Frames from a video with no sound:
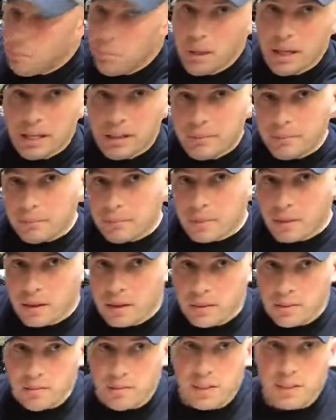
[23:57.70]
But
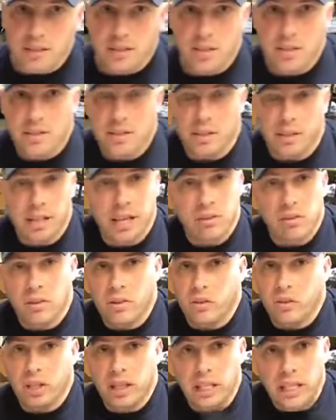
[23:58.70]
this is the level
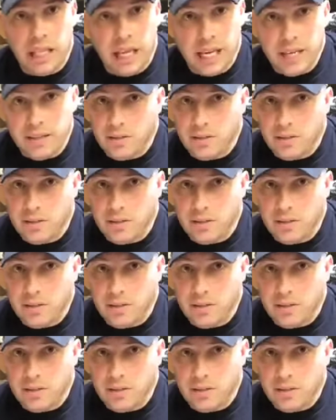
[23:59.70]
of cleaning I